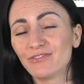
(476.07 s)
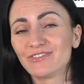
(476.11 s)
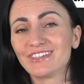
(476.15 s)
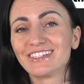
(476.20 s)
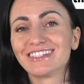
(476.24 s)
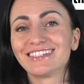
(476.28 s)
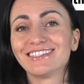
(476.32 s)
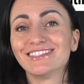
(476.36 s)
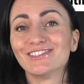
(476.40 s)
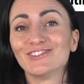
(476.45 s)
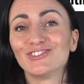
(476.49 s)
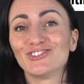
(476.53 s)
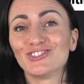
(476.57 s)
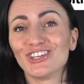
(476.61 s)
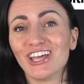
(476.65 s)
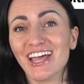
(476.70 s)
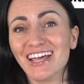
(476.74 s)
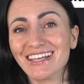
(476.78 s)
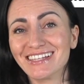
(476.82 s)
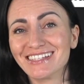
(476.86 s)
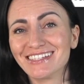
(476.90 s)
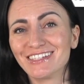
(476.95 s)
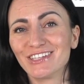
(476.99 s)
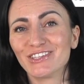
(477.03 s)

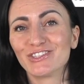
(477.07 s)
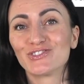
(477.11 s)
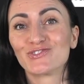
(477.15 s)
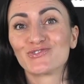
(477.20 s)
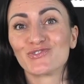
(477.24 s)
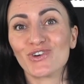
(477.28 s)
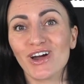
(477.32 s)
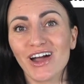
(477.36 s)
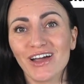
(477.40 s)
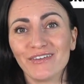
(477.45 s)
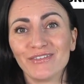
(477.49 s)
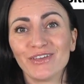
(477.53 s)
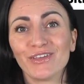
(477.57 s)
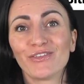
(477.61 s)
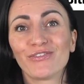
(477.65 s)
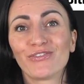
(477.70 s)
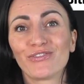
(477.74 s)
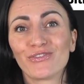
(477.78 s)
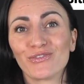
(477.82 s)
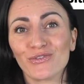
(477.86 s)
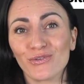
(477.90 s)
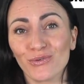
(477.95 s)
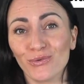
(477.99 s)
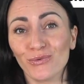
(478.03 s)
suggested driving
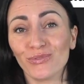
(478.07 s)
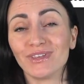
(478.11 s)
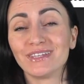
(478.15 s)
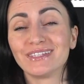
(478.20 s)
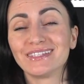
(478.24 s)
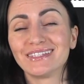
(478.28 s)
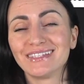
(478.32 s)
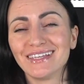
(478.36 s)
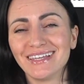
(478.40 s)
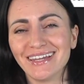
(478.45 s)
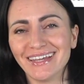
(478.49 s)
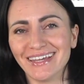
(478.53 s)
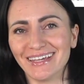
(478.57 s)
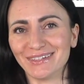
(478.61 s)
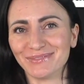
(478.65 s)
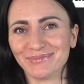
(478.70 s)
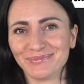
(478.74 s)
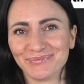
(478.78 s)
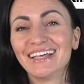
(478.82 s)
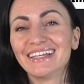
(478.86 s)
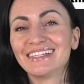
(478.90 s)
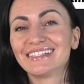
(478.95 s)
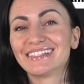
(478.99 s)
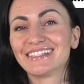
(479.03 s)
through the city.
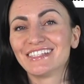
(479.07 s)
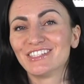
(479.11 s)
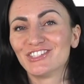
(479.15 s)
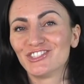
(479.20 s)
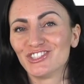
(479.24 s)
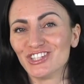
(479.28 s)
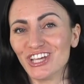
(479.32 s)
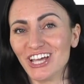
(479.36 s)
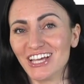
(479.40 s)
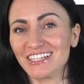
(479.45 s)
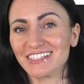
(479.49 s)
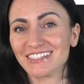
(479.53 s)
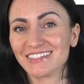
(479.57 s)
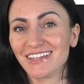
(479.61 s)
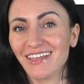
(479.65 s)
Suggest